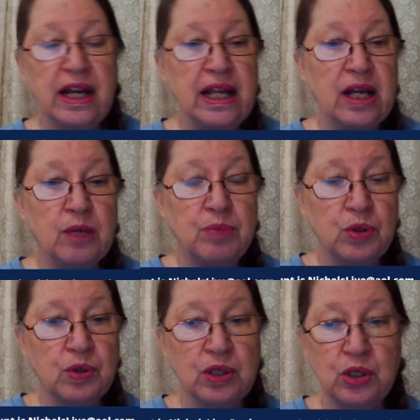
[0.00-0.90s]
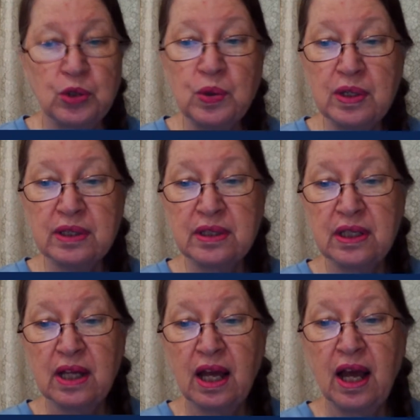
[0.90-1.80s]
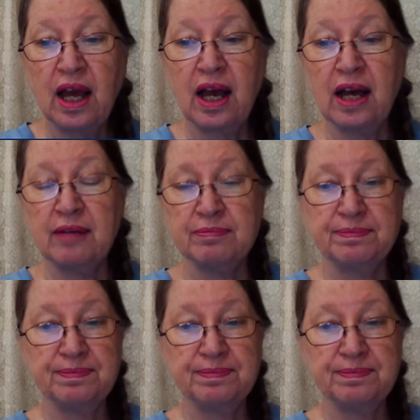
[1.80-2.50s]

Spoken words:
help you can do. I